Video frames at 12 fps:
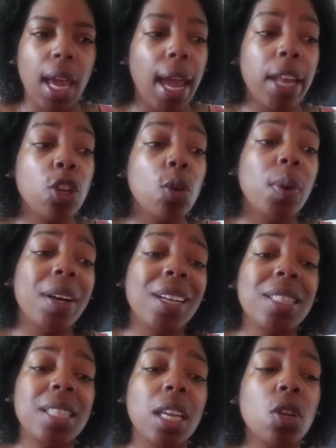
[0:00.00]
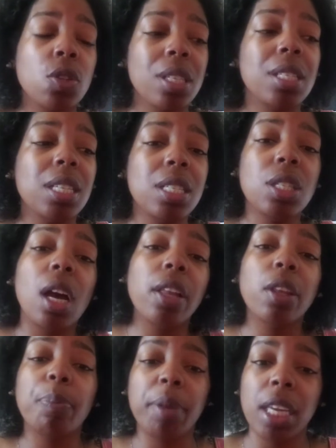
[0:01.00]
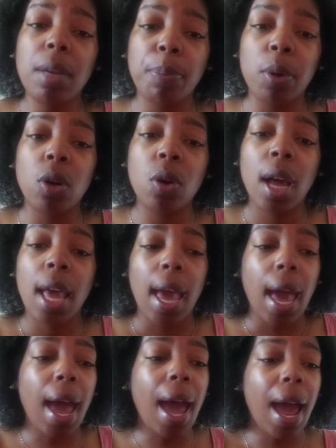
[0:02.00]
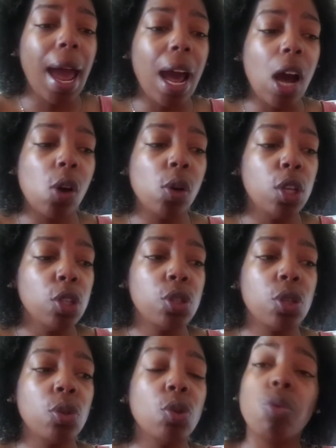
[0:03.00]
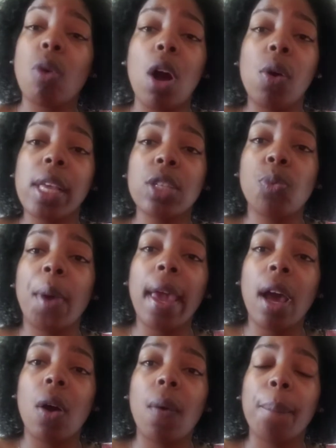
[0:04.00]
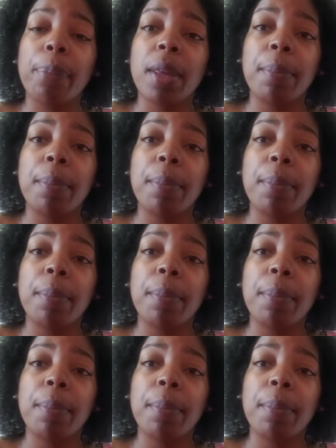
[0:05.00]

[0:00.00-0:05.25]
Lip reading: and you will continue to teach other people how to grow as well.